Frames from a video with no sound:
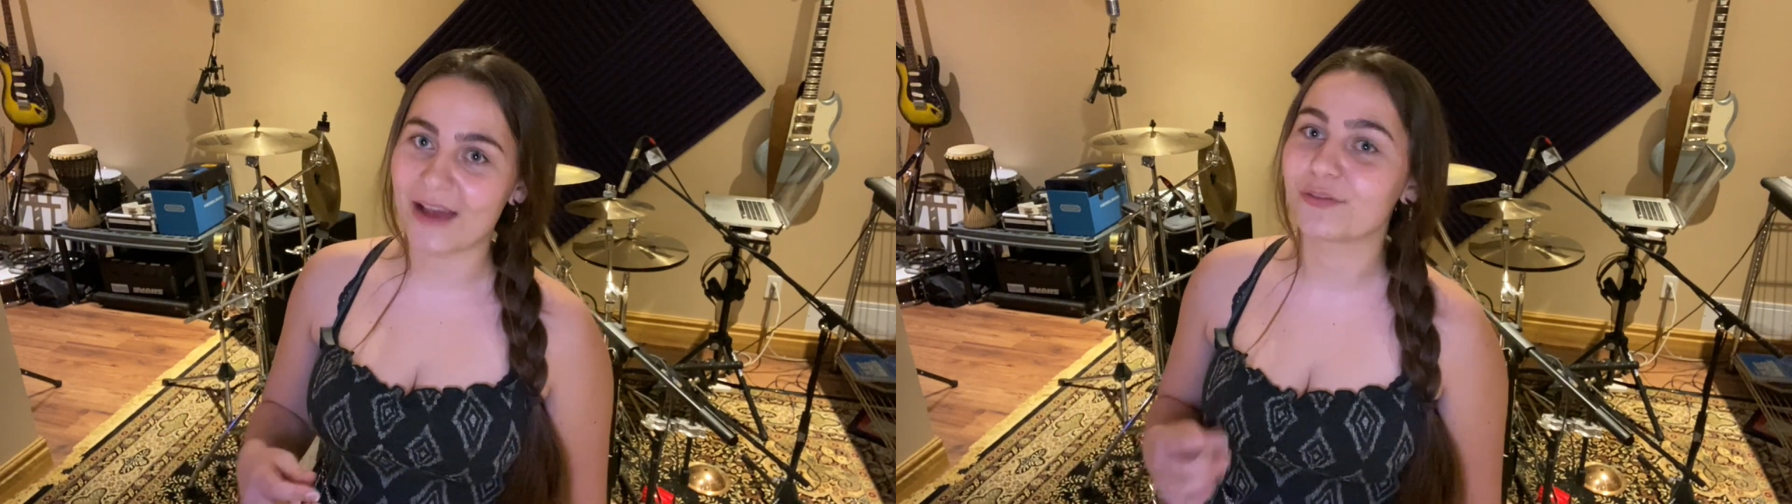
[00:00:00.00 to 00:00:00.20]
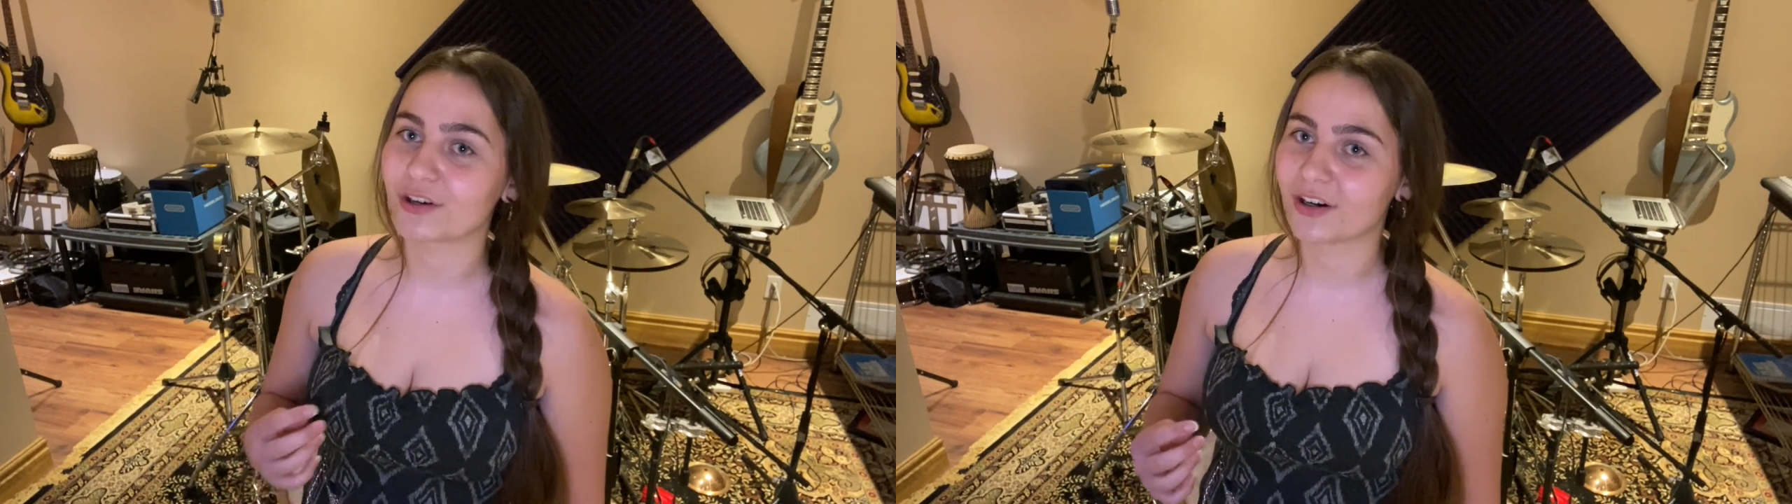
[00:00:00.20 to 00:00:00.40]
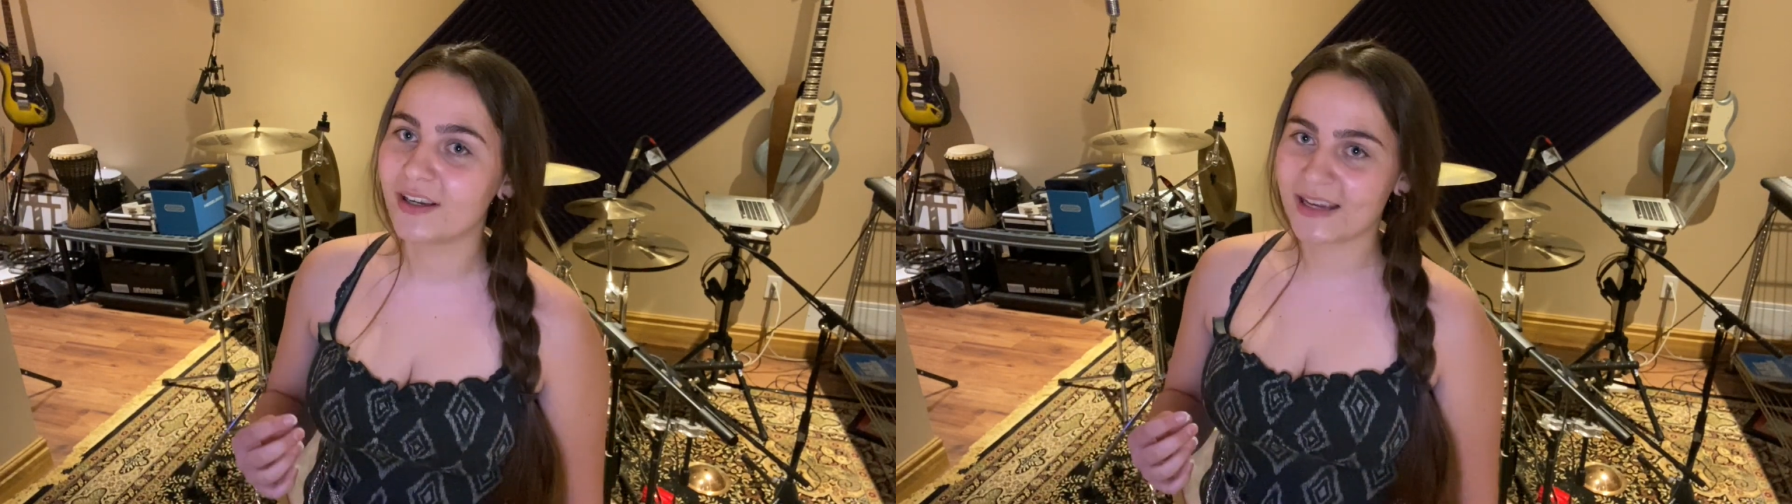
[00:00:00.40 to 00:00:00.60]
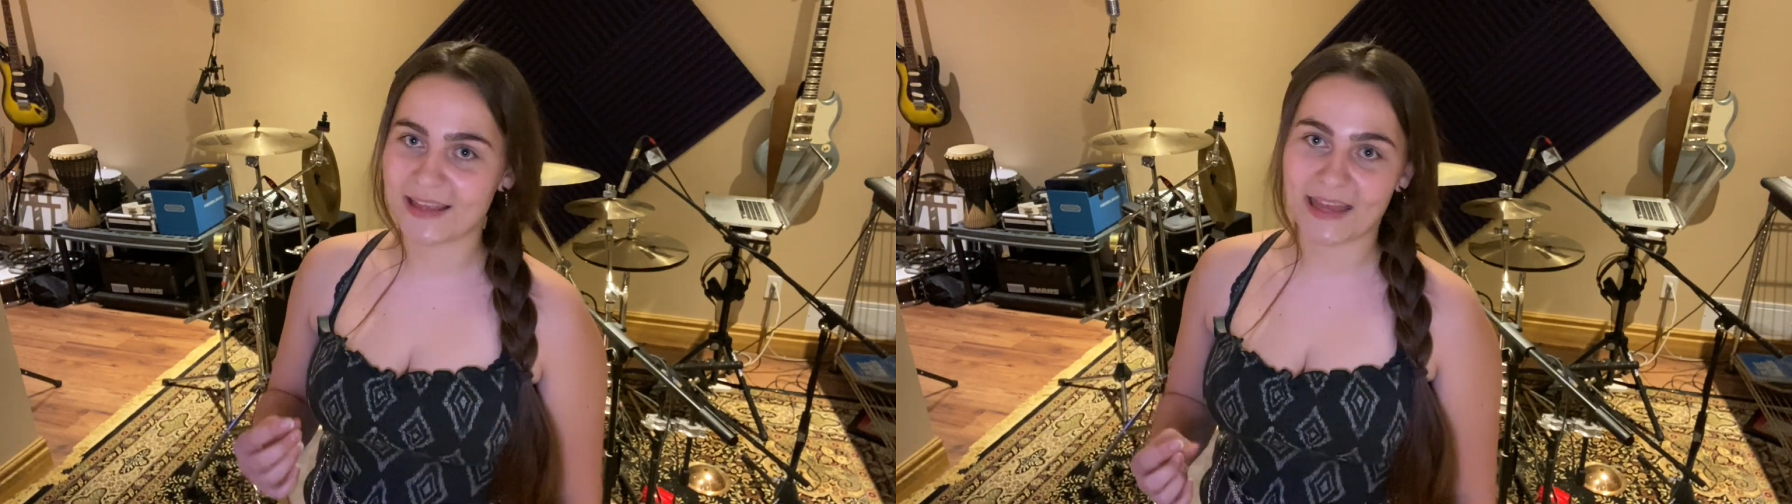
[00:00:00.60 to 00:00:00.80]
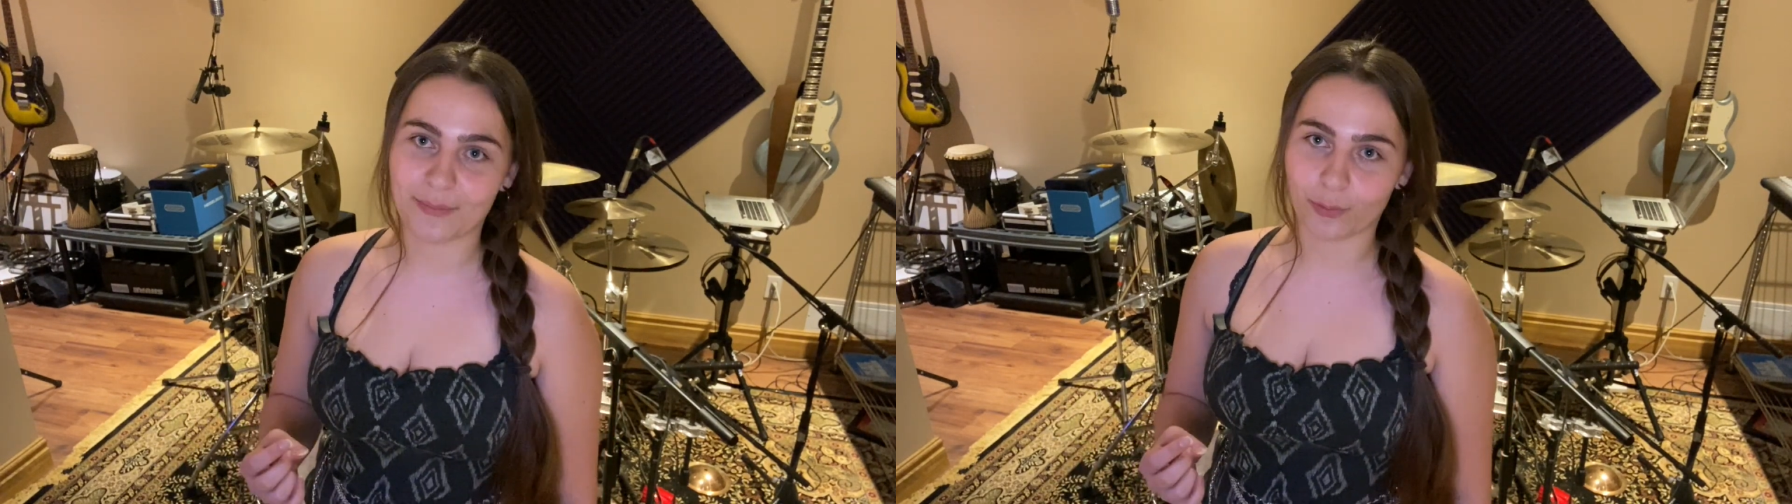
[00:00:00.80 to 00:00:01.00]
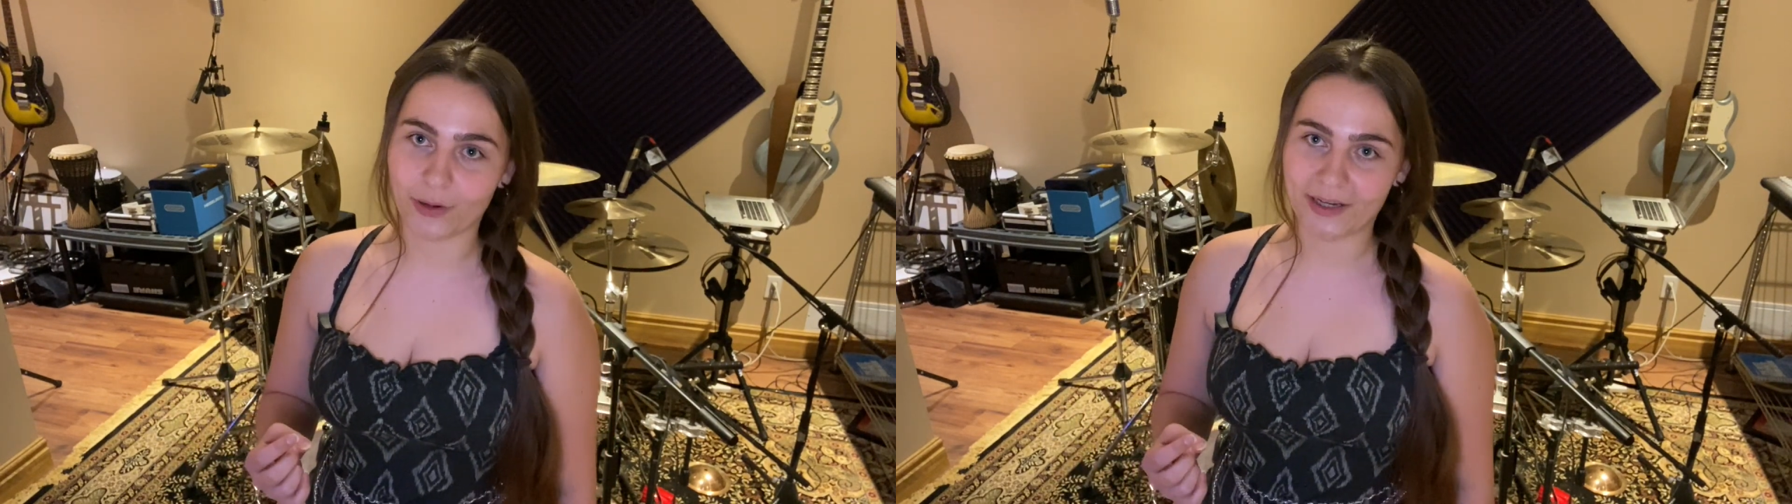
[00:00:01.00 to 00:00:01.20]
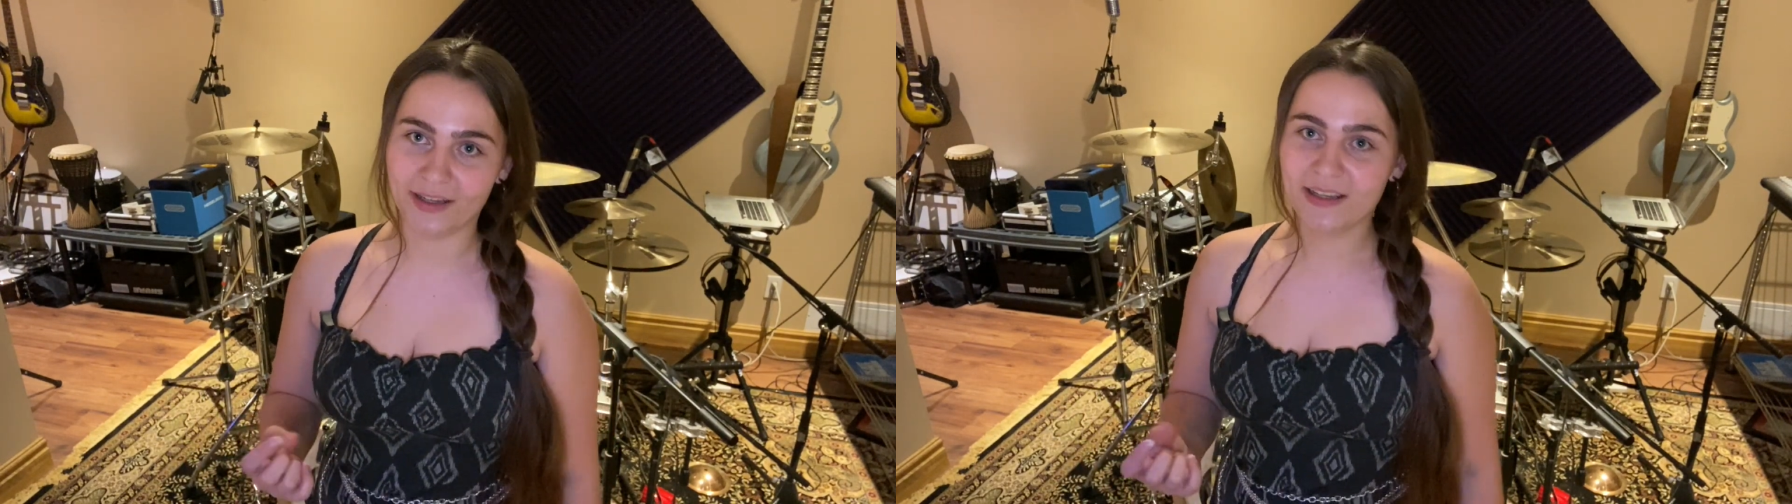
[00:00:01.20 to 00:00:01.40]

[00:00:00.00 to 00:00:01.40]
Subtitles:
ever, in that point.